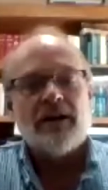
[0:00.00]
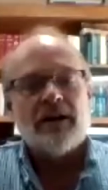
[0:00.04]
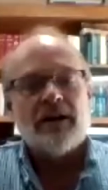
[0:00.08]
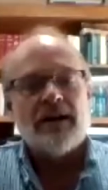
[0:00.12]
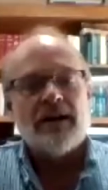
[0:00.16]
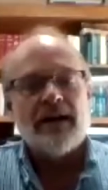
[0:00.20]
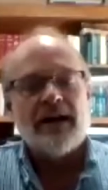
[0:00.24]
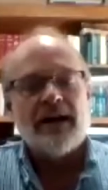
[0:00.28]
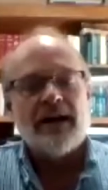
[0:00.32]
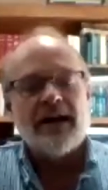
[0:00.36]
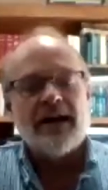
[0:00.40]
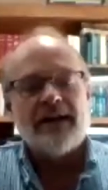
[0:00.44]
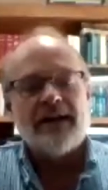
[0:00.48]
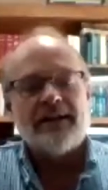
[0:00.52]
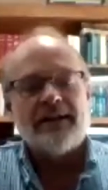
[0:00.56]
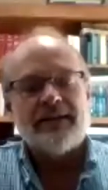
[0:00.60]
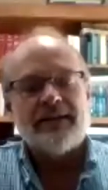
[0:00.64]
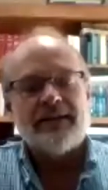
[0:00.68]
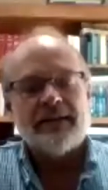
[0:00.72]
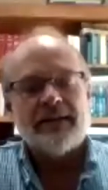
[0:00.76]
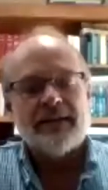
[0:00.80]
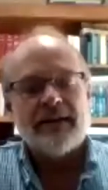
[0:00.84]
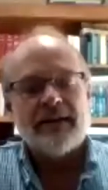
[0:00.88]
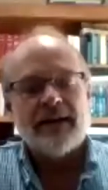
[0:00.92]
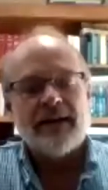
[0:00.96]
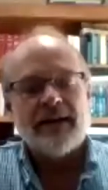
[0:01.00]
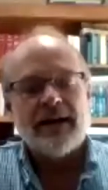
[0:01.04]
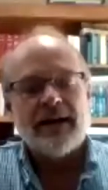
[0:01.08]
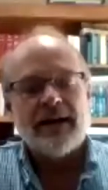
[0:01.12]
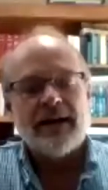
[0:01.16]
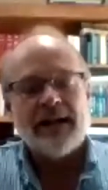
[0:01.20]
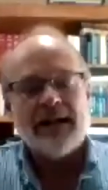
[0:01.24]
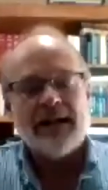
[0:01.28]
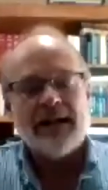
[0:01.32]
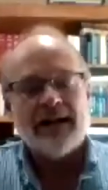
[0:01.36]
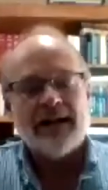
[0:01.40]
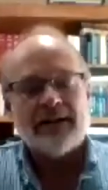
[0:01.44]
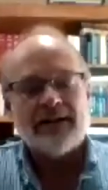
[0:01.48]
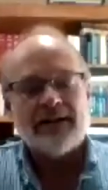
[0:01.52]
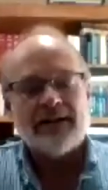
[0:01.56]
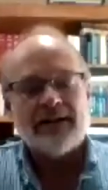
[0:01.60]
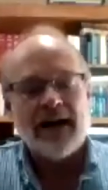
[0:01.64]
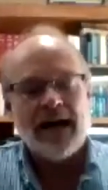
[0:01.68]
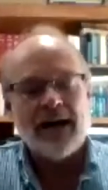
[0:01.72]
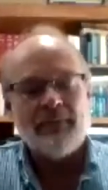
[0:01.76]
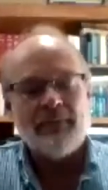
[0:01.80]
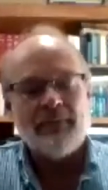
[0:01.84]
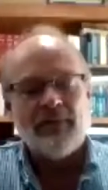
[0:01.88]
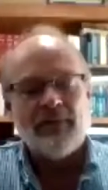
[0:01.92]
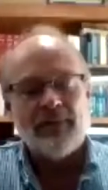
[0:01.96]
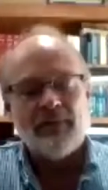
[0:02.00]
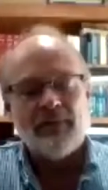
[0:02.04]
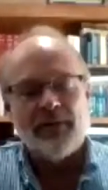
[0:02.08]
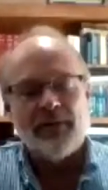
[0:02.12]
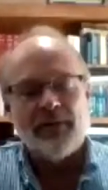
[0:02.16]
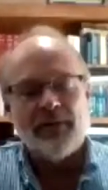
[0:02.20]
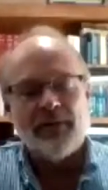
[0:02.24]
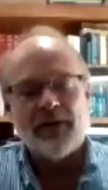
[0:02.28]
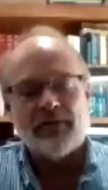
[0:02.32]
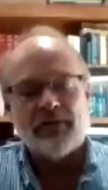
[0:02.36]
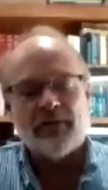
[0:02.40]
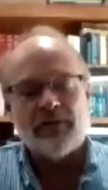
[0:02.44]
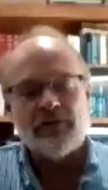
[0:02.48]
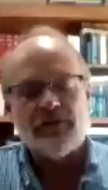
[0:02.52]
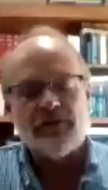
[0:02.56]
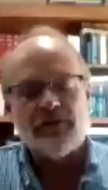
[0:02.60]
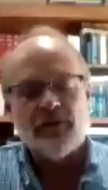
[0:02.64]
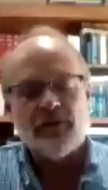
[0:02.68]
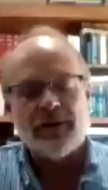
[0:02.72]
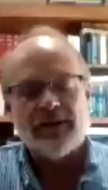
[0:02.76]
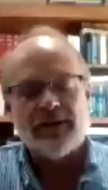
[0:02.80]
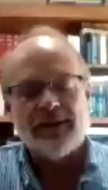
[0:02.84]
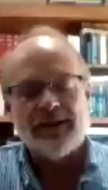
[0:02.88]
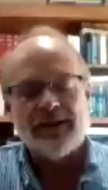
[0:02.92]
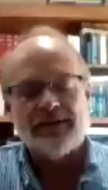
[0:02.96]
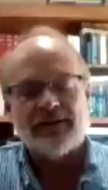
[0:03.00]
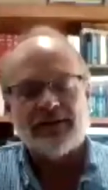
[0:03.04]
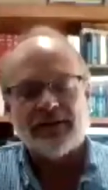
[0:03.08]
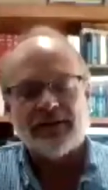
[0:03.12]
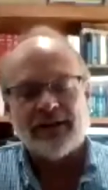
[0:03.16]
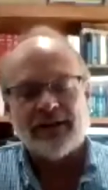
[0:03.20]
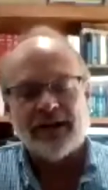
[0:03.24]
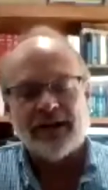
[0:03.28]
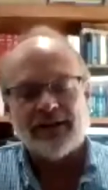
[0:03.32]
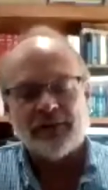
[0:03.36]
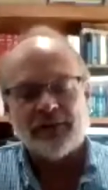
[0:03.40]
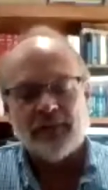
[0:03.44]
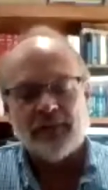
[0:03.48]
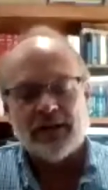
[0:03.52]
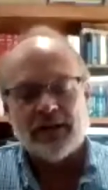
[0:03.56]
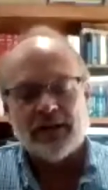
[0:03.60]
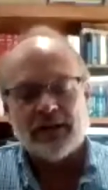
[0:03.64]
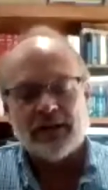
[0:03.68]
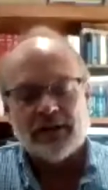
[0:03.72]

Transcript: And at that time, when we went through the joint needs assessment